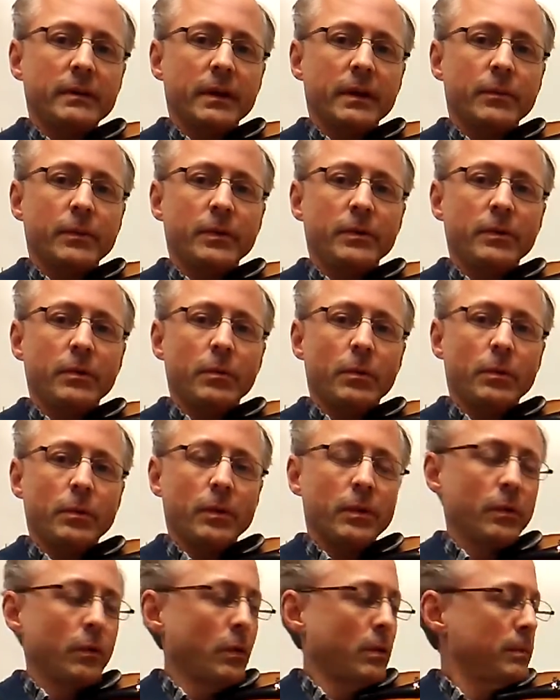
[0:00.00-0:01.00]
like we do when we're
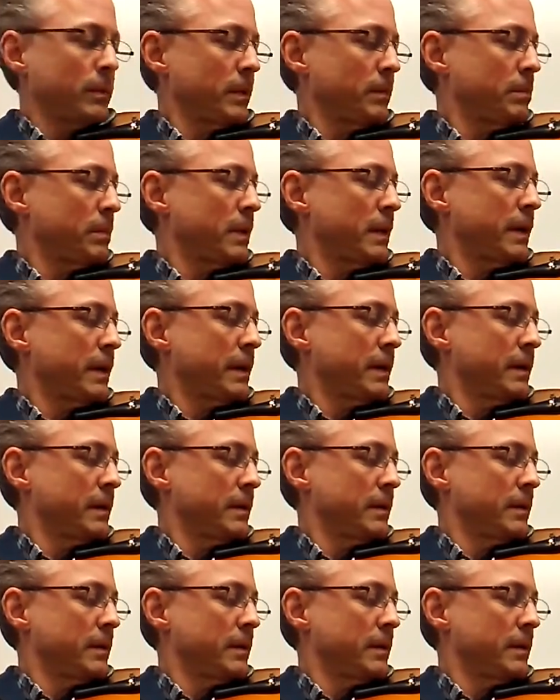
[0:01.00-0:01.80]
normally playing.